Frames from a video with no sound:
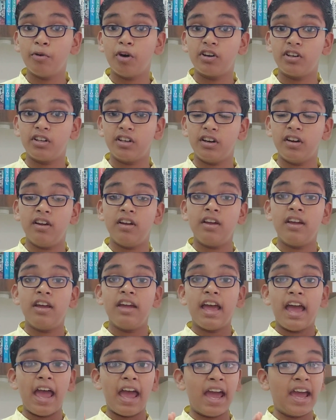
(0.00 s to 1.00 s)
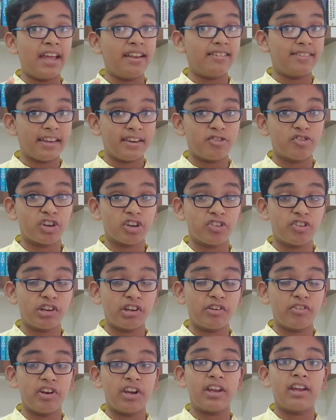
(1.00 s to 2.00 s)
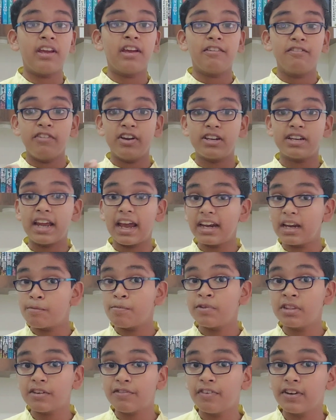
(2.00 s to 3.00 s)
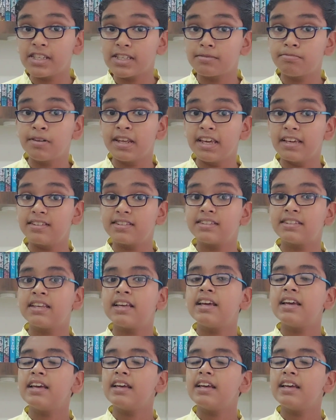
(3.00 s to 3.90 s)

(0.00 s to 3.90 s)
Potter and Cedric Diggory were tied up in the first place,